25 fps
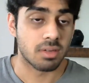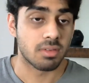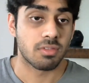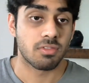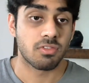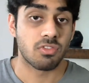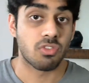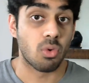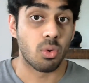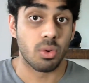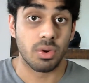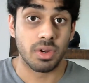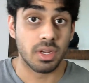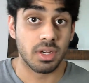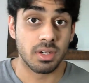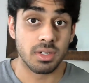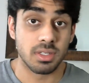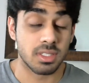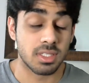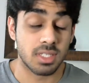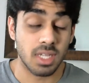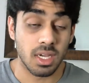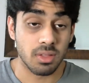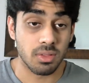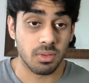four years
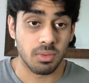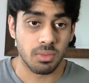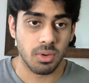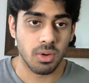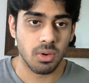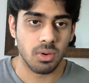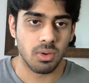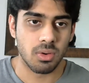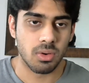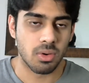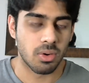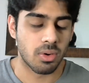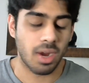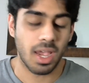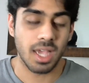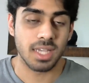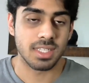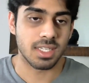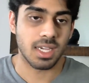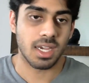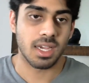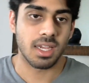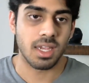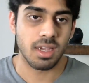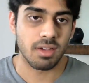down the road, or as
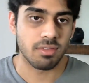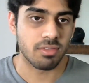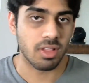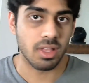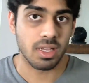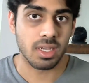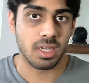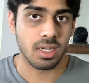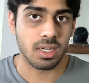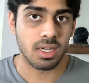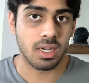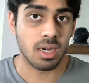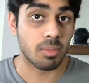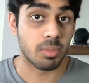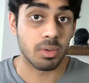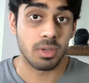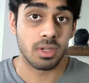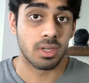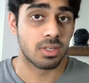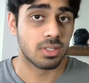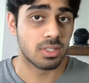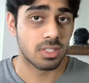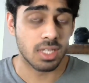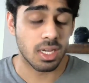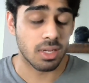I have, like a couple
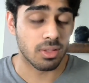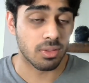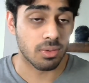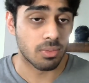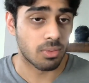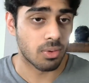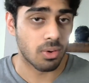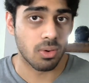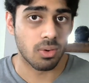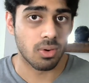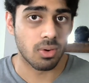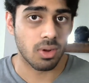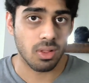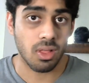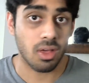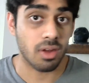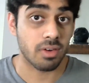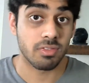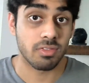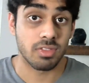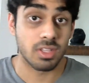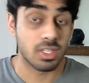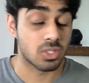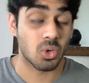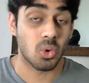years down the road, a lot of
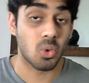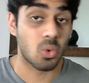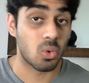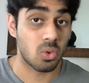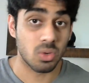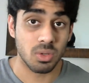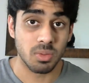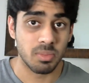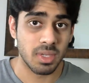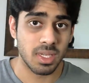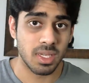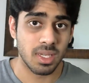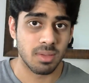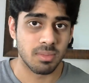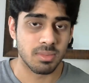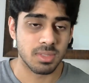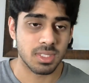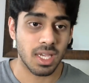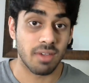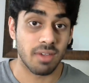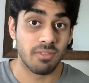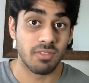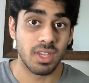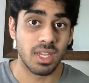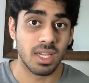these old memes
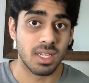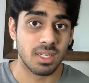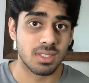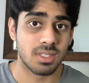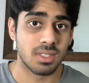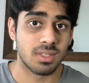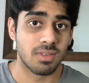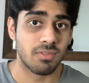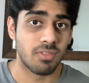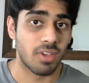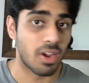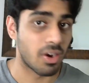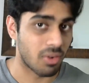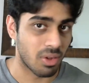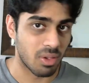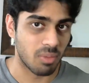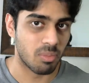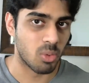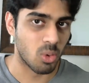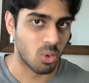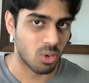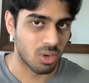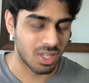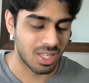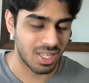have aged very
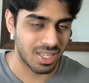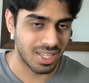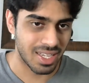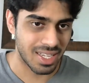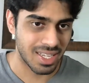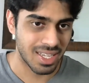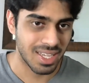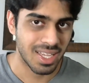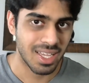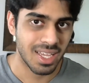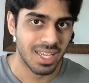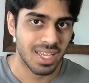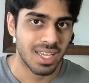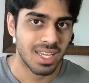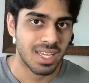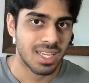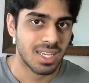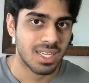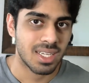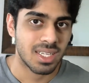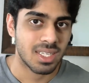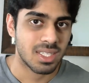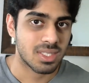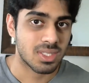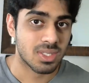poorly.
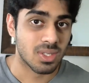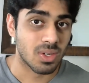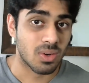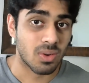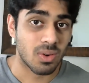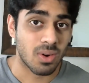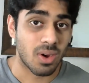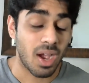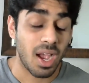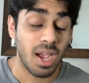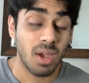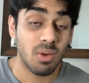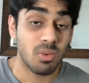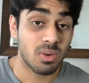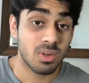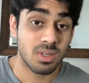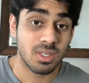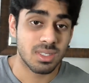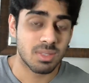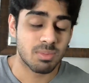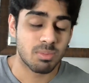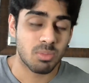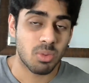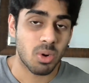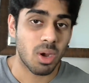So I
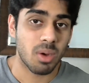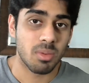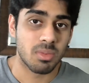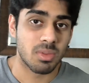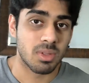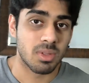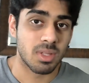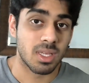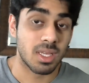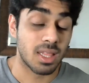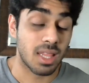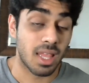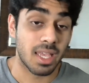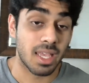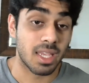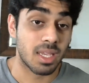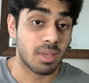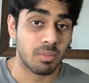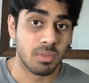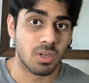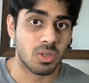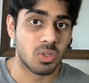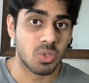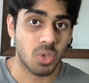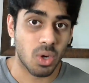would probably like him
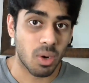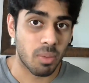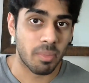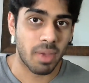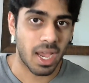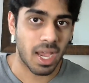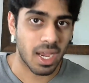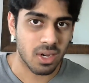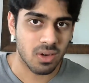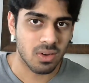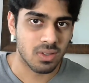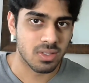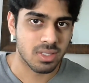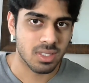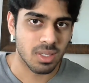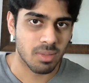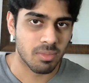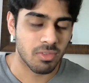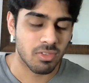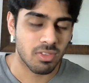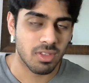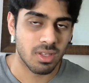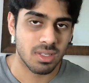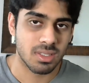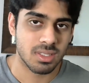to draw back on some of
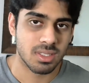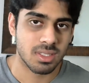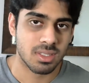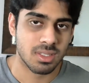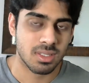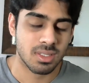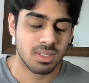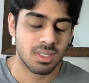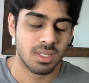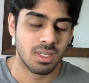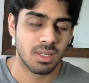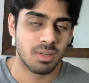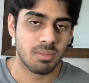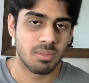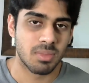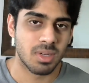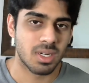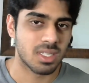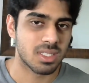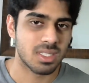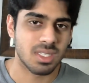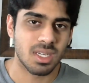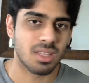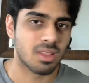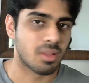this, but
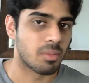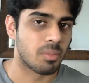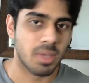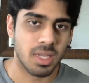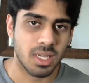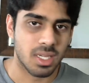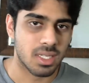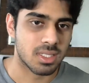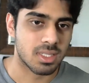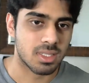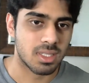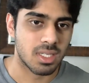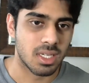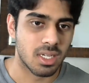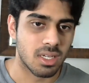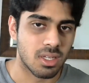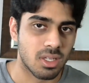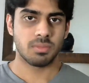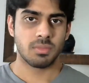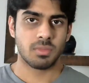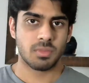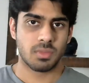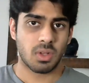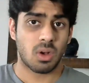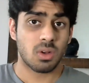it's not the biggest
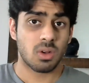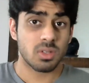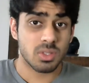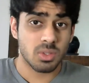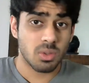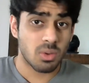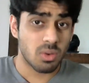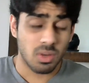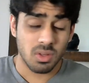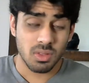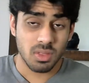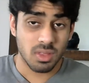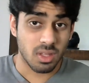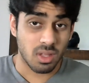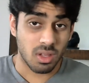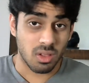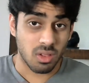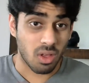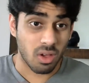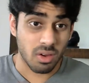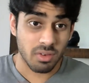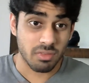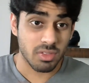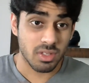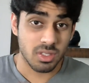deal. Also, the
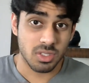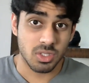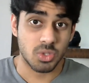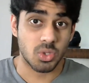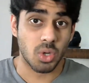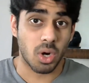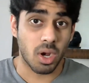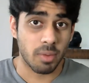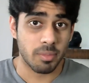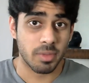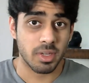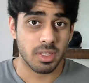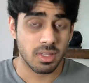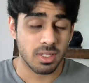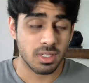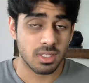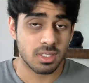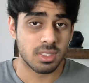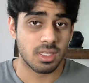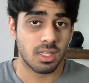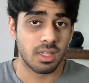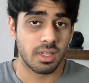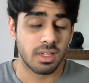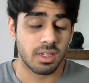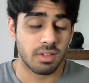lot of this drama in this
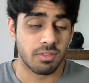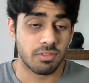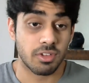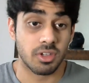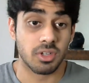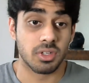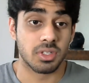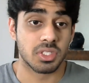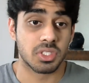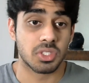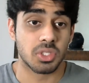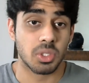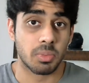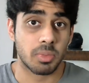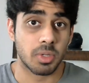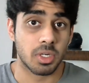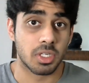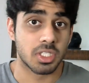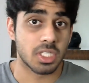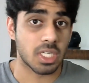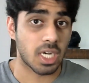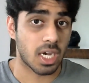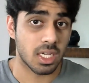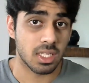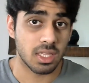thing feels super
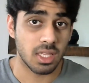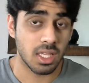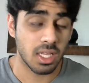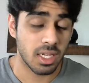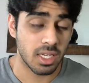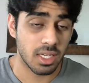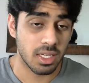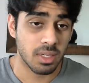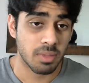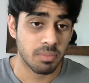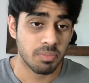childlike.